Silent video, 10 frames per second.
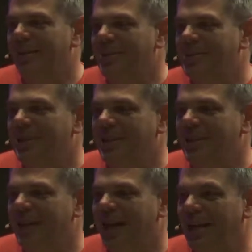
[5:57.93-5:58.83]
they're singing
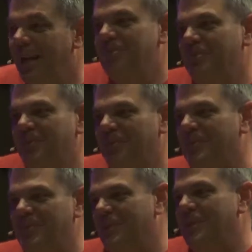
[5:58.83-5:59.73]
to God, and I'm
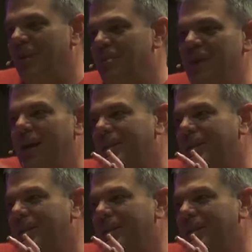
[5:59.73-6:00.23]
trying to